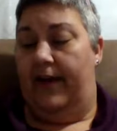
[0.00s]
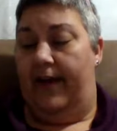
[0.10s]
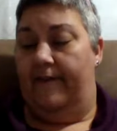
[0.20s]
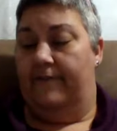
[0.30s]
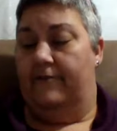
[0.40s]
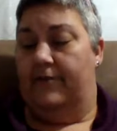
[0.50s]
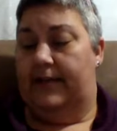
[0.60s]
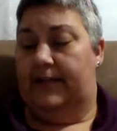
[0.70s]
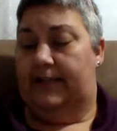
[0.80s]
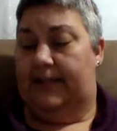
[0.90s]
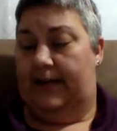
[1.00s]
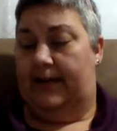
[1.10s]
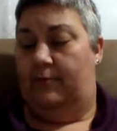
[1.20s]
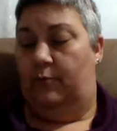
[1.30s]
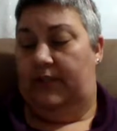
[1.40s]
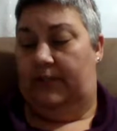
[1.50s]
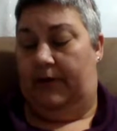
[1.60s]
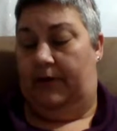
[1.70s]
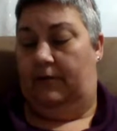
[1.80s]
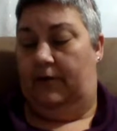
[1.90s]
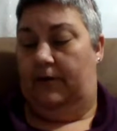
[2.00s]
every time we spoke.